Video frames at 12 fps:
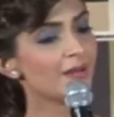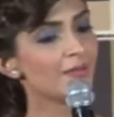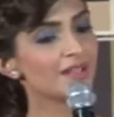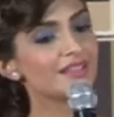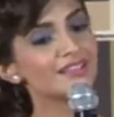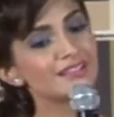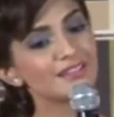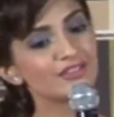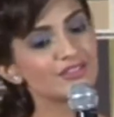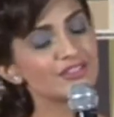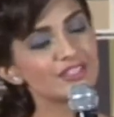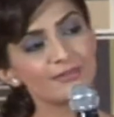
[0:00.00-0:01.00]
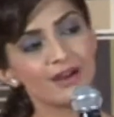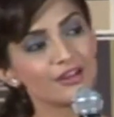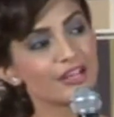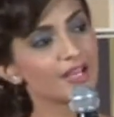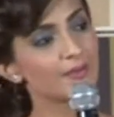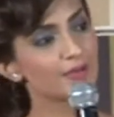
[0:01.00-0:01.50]
but this is just about
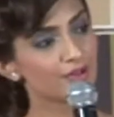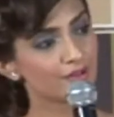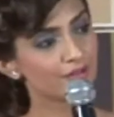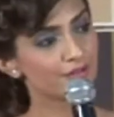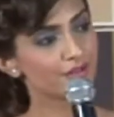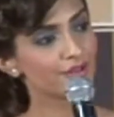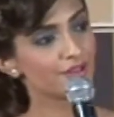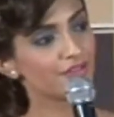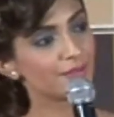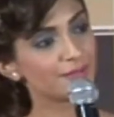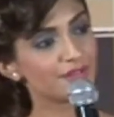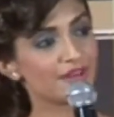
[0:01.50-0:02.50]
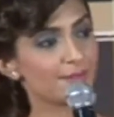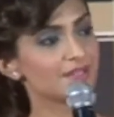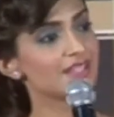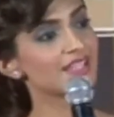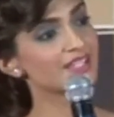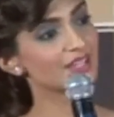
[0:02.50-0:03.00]
looking beautiful,
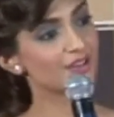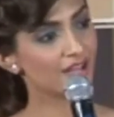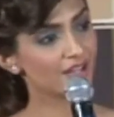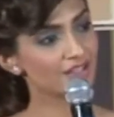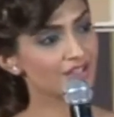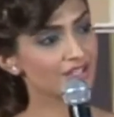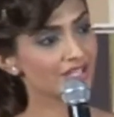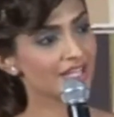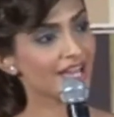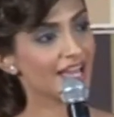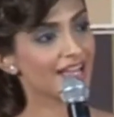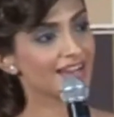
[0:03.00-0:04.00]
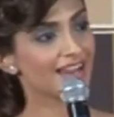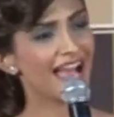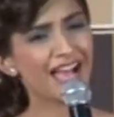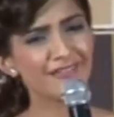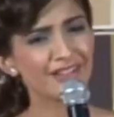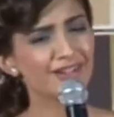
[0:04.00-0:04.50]
representing your country and
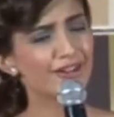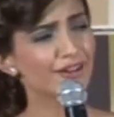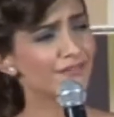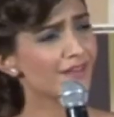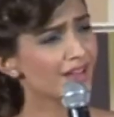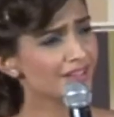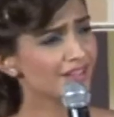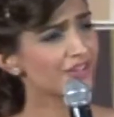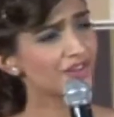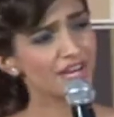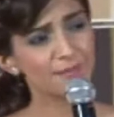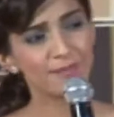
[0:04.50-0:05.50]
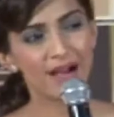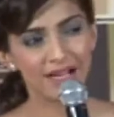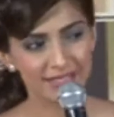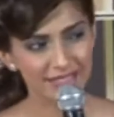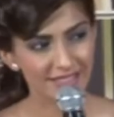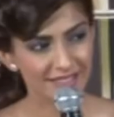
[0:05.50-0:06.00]
having a lot of fun. There are great
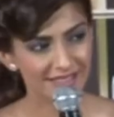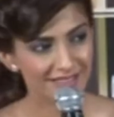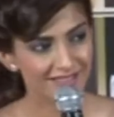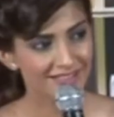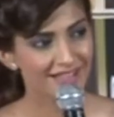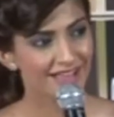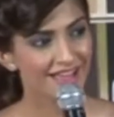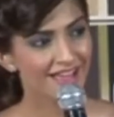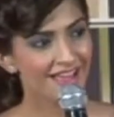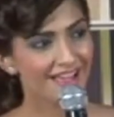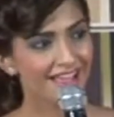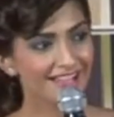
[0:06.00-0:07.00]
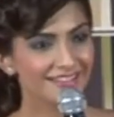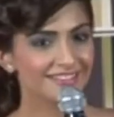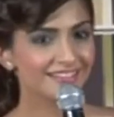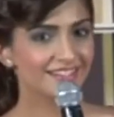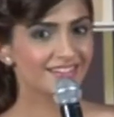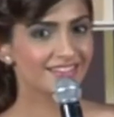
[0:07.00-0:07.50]
parties.
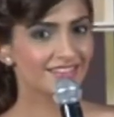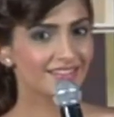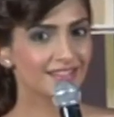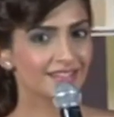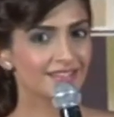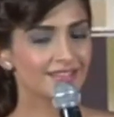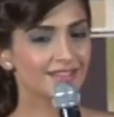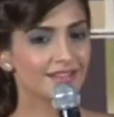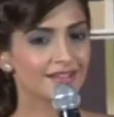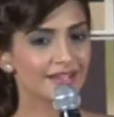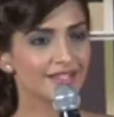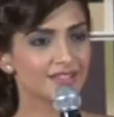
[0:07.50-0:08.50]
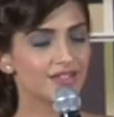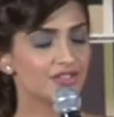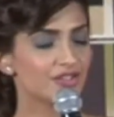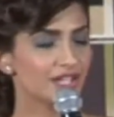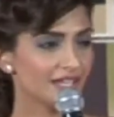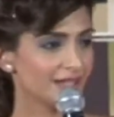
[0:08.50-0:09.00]
It's a
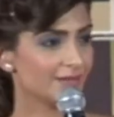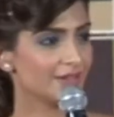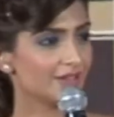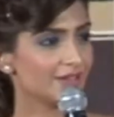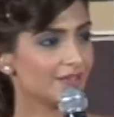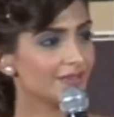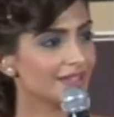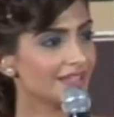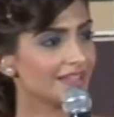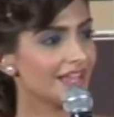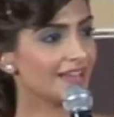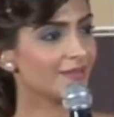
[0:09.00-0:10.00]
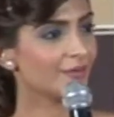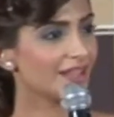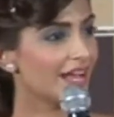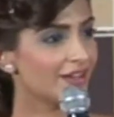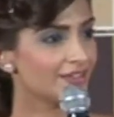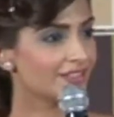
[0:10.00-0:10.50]
dream, you know, and
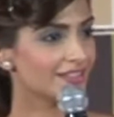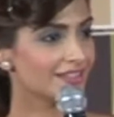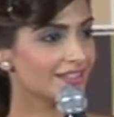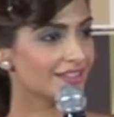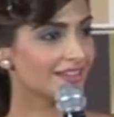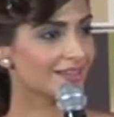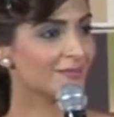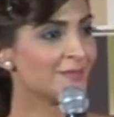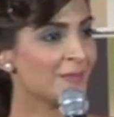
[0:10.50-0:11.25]
without the